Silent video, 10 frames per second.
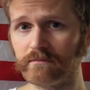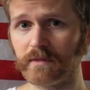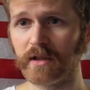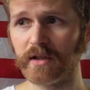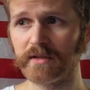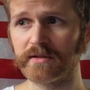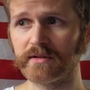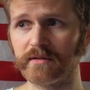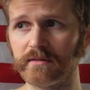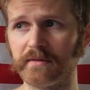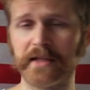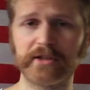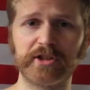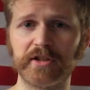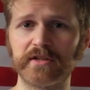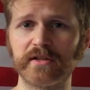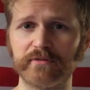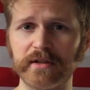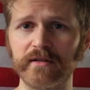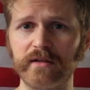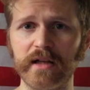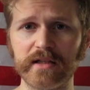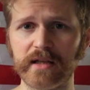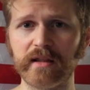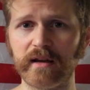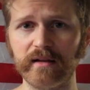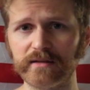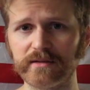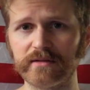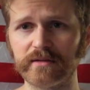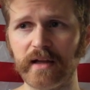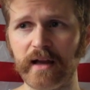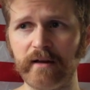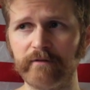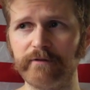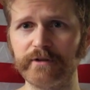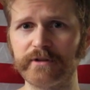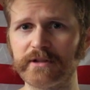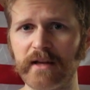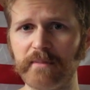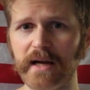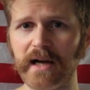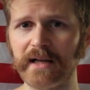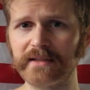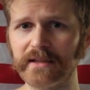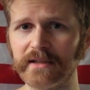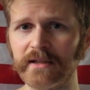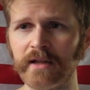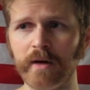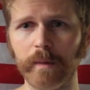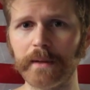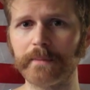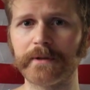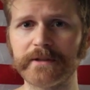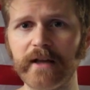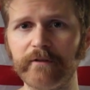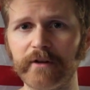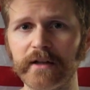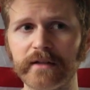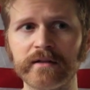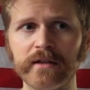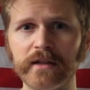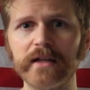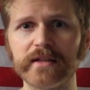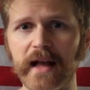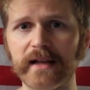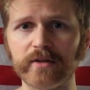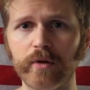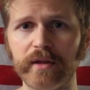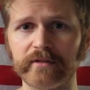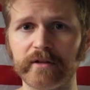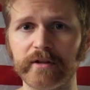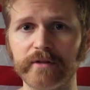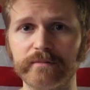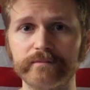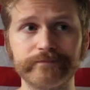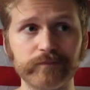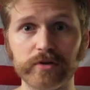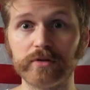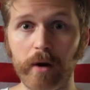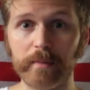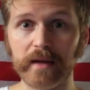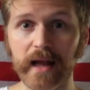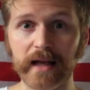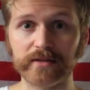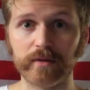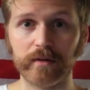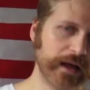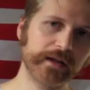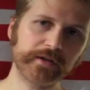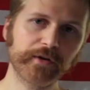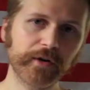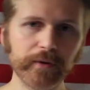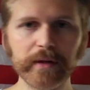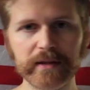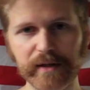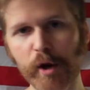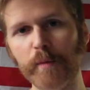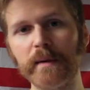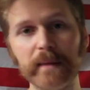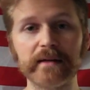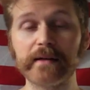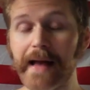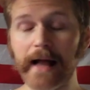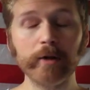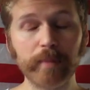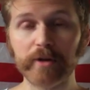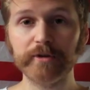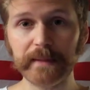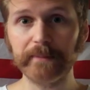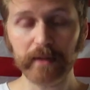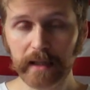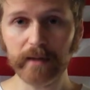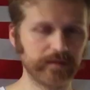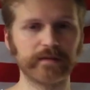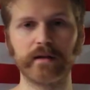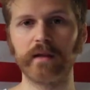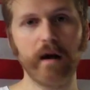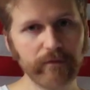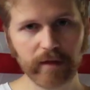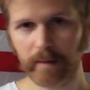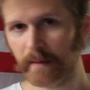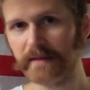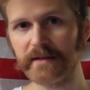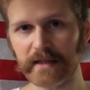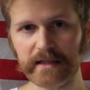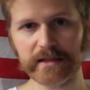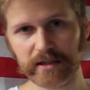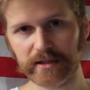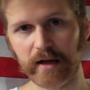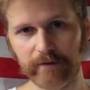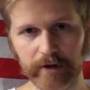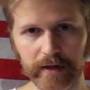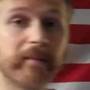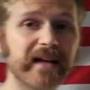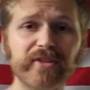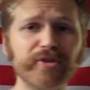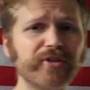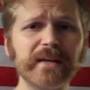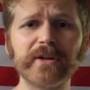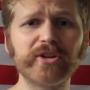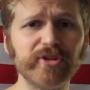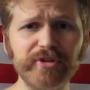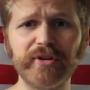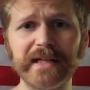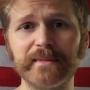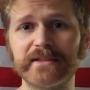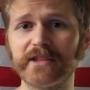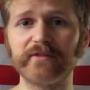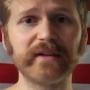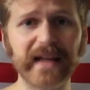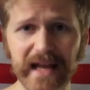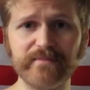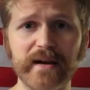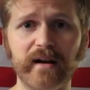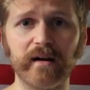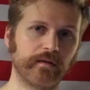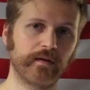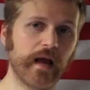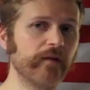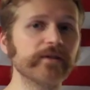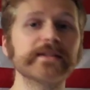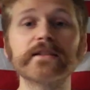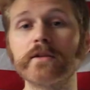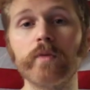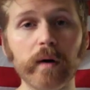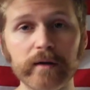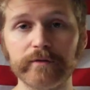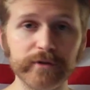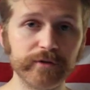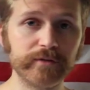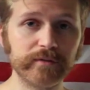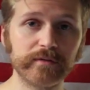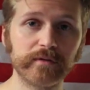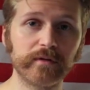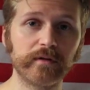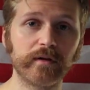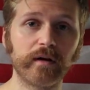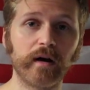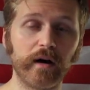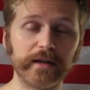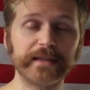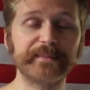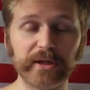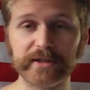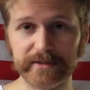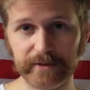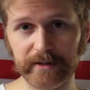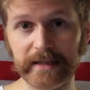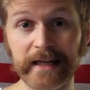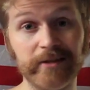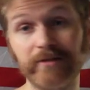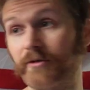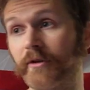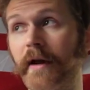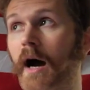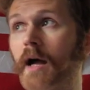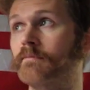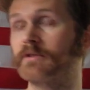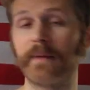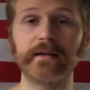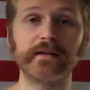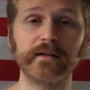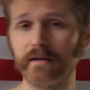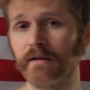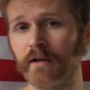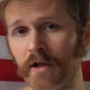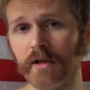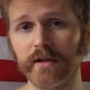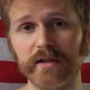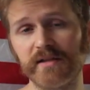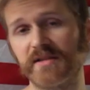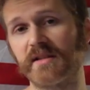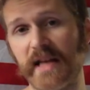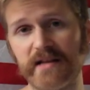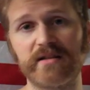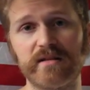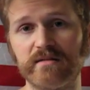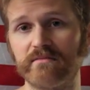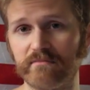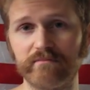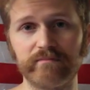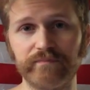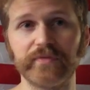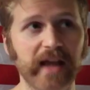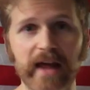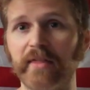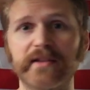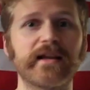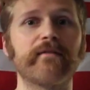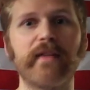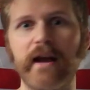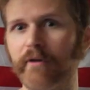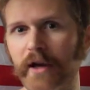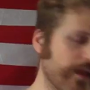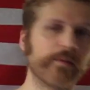Because that shit is as real as anything else. And for you to stand by idly while people are suffering is an asshole thing to do. Don't be an asshole. It's your duty as a human being to help other people out, to love them and to ease their suffering. Make their dream a good dream instead of a nightmare. Every single one of you are in purgatory, and your time spent here is a test. The Catholics have that right.